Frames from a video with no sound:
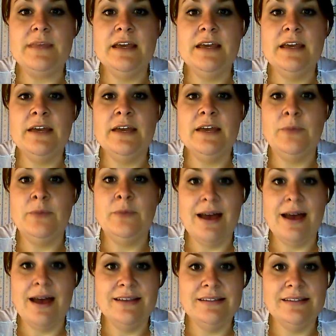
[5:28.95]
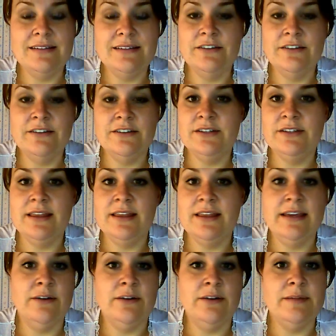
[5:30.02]
and rest. There's nothing
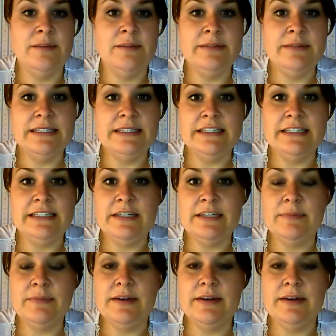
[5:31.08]
interrupting my sleep.